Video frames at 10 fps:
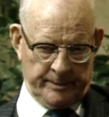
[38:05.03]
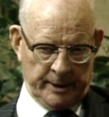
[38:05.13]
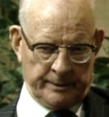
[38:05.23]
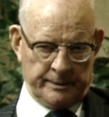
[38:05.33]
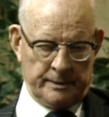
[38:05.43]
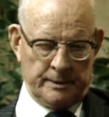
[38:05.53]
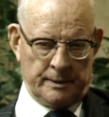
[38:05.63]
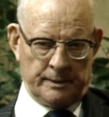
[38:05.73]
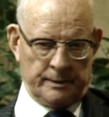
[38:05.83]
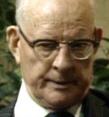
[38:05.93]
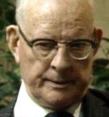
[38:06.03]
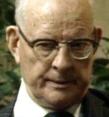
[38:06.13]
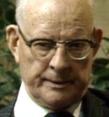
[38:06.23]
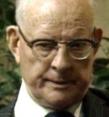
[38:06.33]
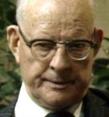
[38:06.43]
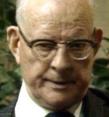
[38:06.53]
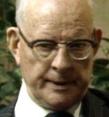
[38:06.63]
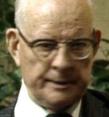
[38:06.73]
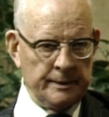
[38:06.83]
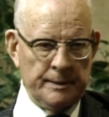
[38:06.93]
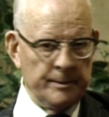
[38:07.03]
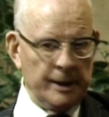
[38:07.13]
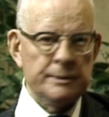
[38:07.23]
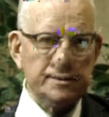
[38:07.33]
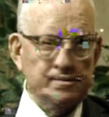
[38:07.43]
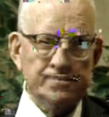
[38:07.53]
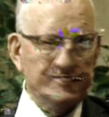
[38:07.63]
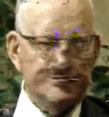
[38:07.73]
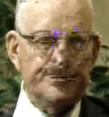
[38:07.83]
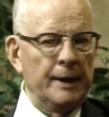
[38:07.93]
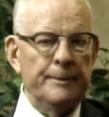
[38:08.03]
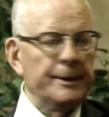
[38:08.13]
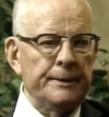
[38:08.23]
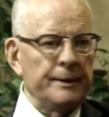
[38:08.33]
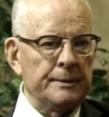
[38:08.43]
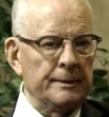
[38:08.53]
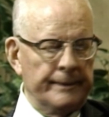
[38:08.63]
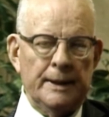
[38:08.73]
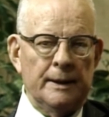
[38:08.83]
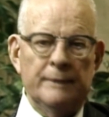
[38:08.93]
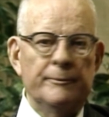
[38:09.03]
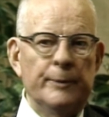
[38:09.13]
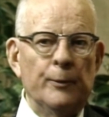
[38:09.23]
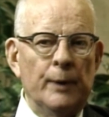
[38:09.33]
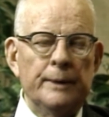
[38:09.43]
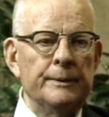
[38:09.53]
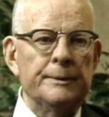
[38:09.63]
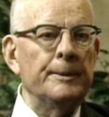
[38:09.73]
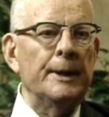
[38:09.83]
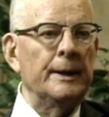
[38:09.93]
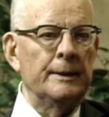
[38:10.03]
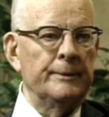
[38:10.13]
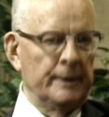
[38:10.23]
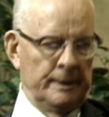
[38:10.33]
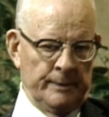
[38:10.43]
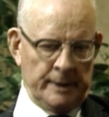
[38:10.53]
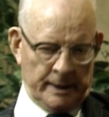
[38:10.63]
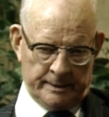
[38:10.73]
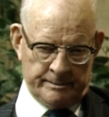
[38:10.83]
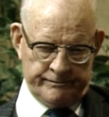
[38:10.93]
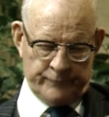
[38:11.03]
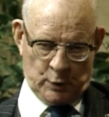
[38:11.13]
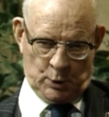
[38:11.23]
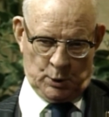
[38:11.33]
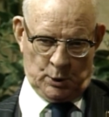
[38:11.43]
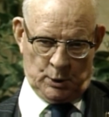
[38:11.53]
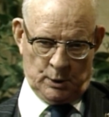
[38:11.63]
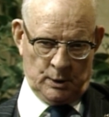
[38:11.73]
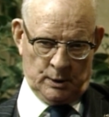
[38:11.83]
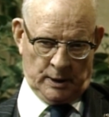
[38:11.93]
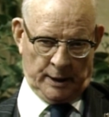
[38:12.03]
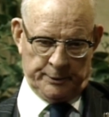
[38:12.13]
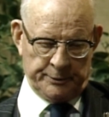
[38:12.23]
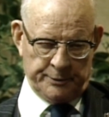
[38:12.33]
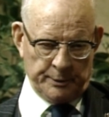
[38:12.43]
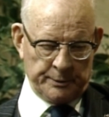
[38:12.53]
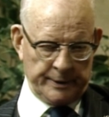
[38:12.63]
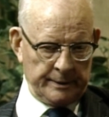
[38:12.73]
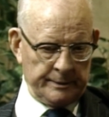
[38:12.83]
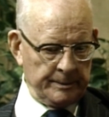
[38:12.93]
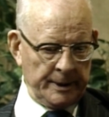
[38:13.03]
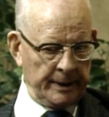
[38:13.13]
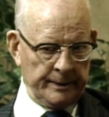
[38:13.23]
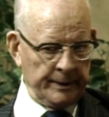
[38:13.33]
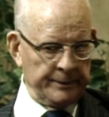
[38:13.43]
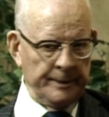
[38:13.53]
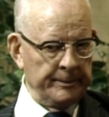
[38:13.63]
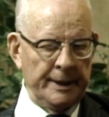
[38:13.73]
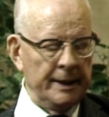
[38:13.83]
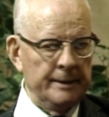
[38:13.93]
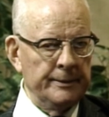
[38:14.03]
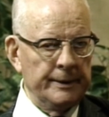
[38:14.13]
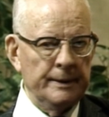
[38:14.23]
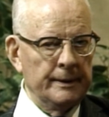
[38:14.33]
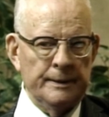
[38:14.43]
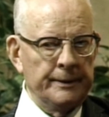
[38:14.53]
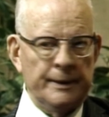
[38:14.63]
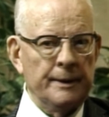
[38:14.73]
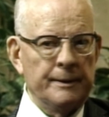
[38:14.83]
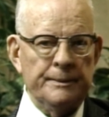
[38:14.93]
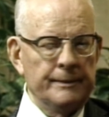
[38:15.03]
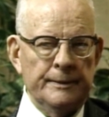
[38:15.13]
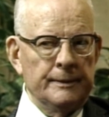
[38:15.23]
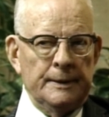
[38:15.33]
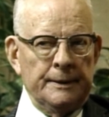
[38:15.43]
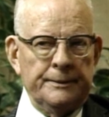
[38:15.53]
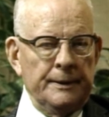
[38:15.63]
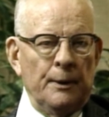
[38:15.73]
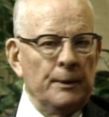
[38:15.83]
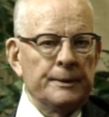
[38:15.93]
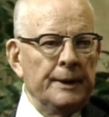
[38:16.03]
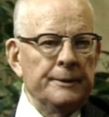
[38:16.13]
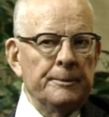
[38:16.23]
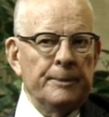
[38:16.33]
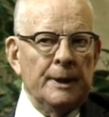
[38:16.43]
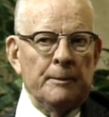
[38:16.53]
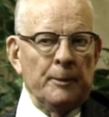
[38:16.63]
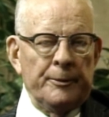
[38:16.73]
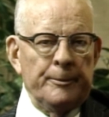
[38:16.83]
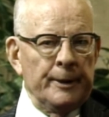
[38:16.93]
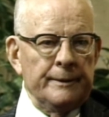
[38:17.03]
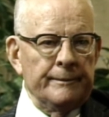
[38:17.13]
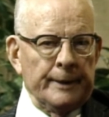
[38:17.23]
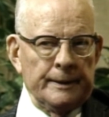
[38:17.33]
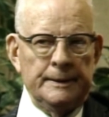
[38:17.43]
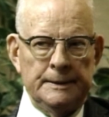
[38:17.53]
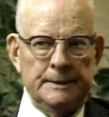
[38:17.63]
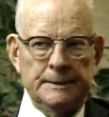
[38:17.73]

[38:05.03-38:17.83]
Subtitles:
I mentioned, the trend must be for companies that survive, be one supplier for any one item. How do you choose that supplier? Now, sometimes I see all kinds of problems, believe me.